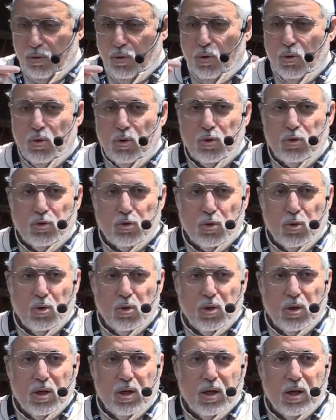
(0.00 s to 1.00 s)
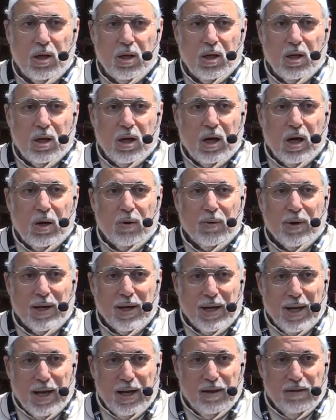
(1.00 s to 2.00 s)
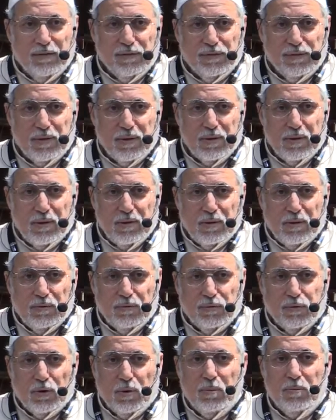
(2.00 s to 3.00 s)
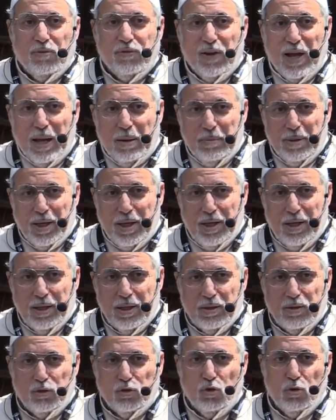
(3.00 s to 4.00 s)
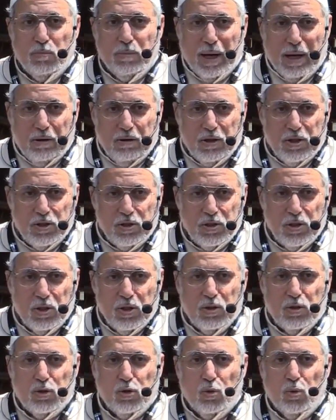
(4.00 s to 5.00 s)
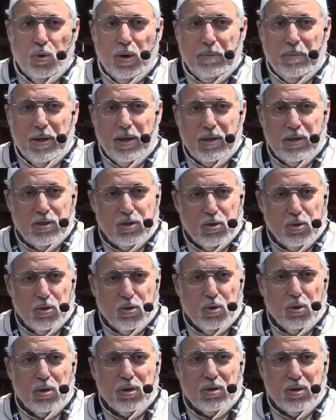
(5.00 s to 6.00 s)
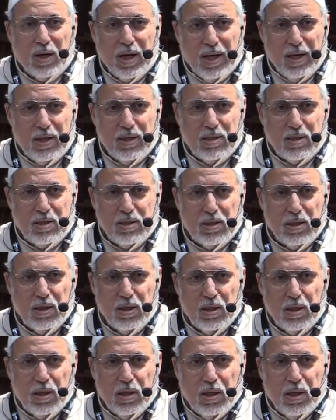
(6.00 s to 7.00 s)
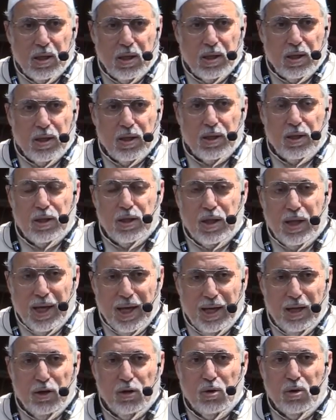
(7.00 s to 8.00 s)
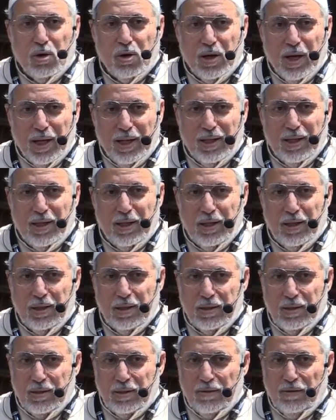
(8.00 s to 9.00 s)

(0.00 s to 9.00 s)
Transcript: to control our life from family to marriage to women, so-called rights. They already